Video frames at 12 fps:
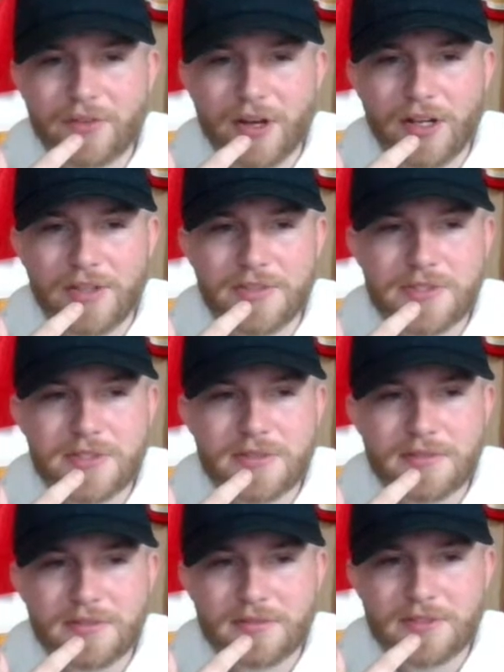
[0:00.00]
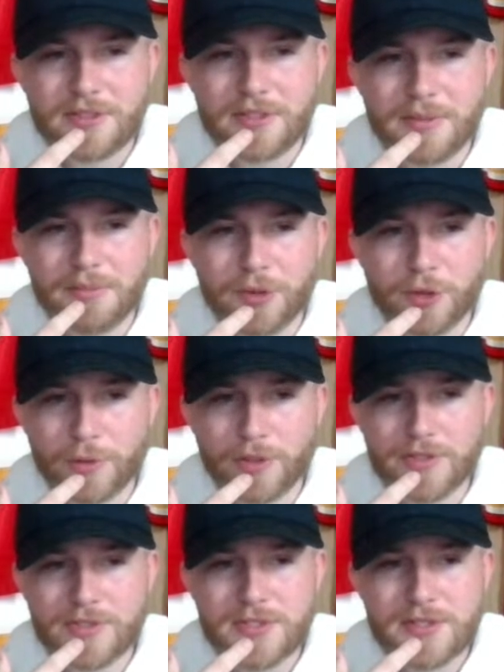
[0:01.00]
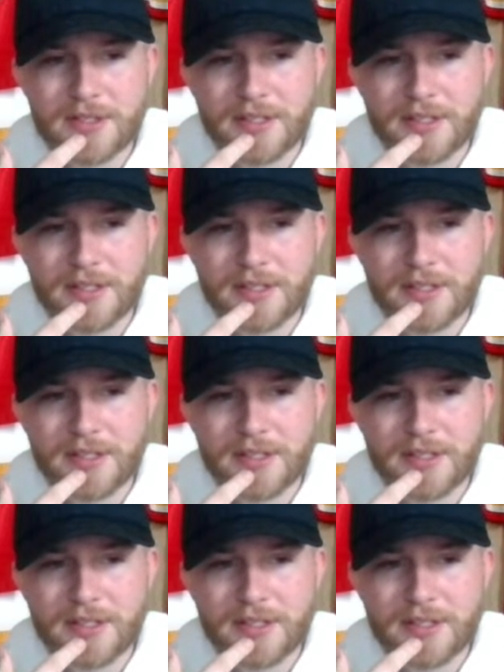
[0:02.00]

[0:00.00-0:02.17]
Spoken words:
runs to the Brewers,